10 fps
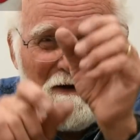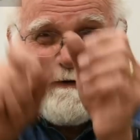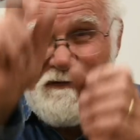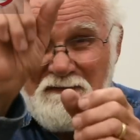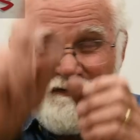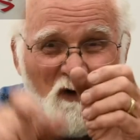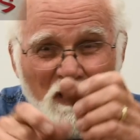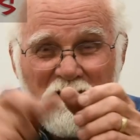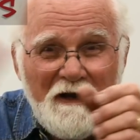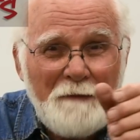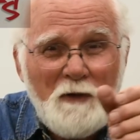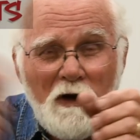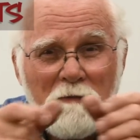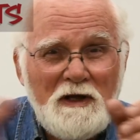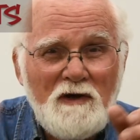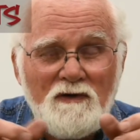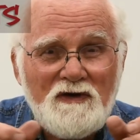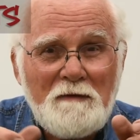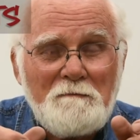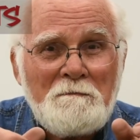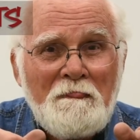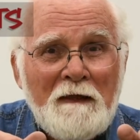the fork that I'm going to be using